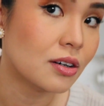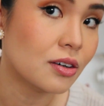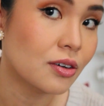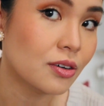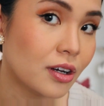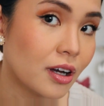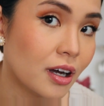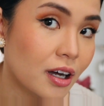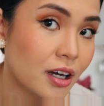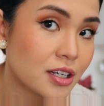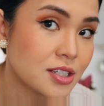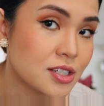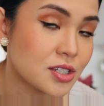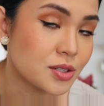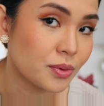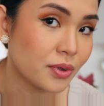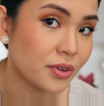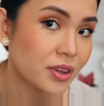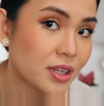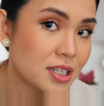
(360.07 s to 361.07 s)
Oh
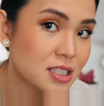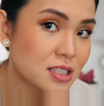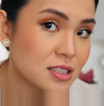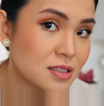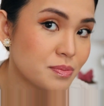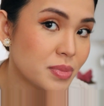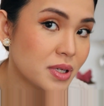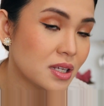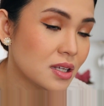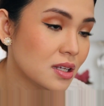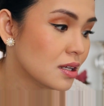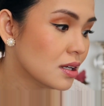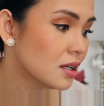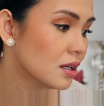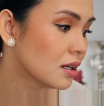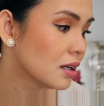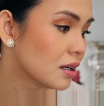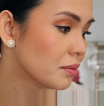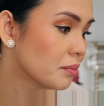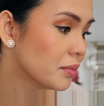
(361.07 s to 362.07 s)
gosh, will this
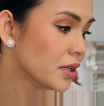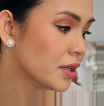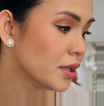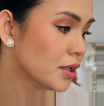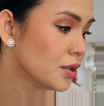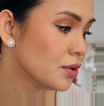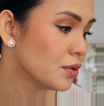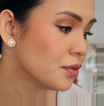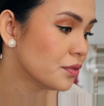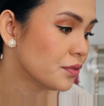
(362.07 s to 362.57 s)
be my new